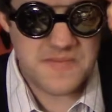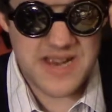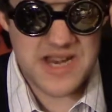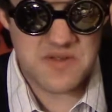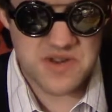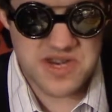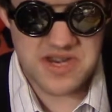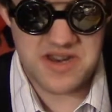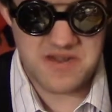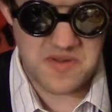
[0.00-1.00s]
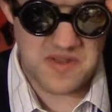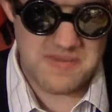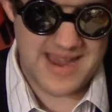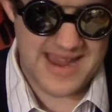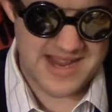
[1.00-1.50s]
interested in really
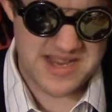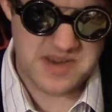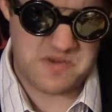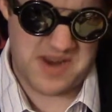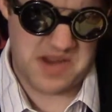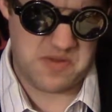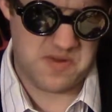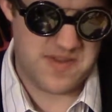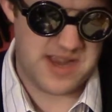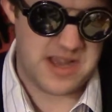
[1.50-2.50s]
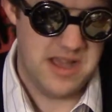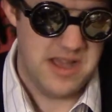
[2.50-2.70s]
making this a regular thing.